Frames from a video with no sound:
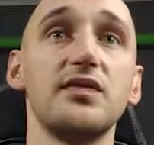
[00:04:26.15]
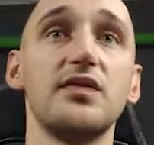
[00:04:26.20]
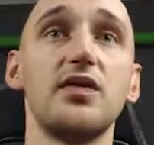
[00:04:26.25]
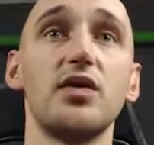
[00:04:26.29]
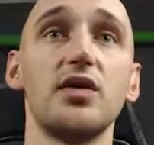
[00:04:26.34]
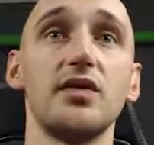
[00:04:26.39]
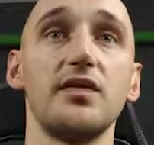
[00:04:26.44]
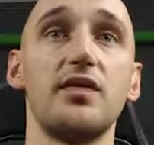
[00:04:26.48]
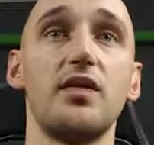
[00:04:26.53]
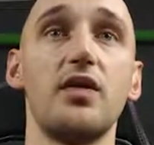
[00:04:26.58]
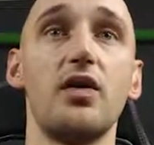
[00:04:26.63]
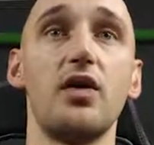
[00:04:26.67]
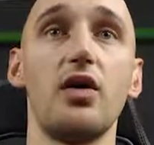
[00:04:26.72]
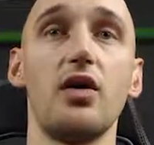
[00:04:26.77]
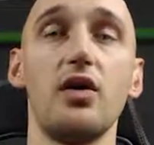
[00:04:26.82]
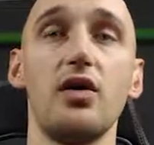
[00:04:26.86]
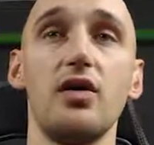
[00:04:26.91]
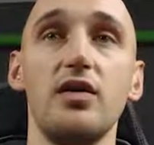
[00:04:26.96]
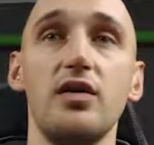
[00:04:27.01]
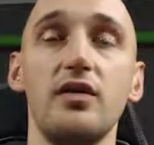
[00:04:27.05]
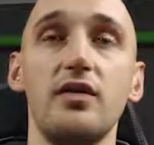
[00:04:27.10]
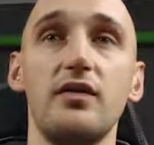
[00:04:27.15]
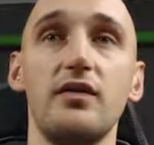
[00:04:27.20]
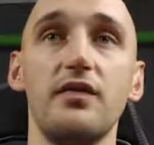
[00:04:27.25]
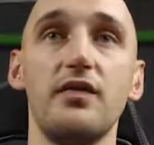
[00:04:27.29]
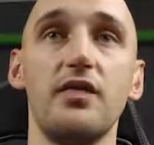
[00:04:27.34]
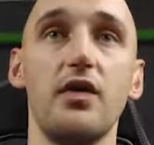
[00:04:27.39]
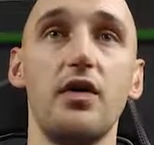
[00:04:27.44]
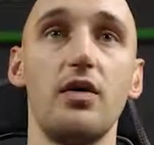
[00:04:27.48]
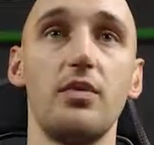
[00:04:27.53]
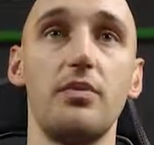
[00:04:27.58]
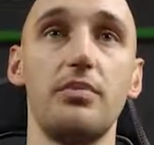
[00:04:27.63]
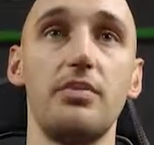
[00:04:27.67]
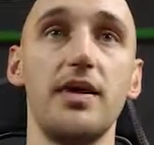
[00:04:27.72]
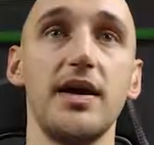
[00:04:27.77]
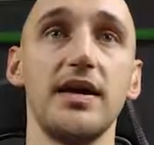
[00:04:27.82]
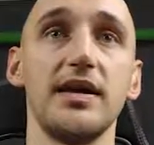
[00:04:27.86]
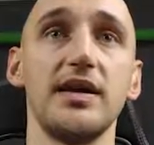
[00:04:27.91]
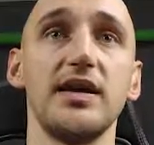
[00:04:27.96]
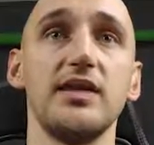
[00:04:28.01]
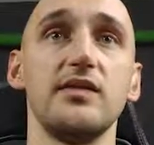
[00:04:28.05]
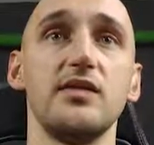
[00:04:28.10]
44 for
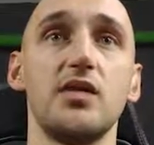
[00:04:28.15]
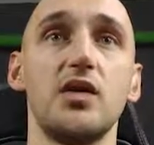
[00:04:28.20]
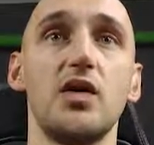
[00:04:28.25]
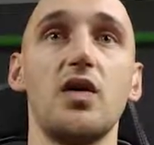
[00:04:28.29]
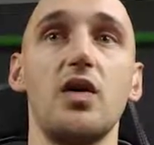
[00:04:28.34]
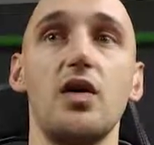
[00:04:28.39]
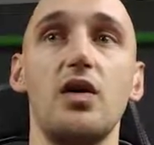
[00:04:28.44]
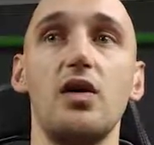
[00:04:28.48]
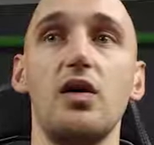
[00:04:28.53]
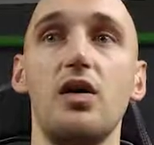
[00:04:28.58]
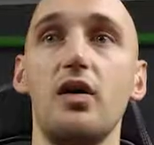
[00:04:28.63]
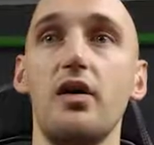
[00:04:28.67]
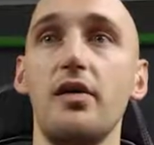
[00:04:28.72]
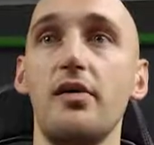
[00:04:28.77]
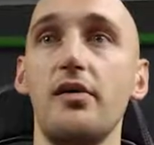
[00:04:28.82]
break-even call.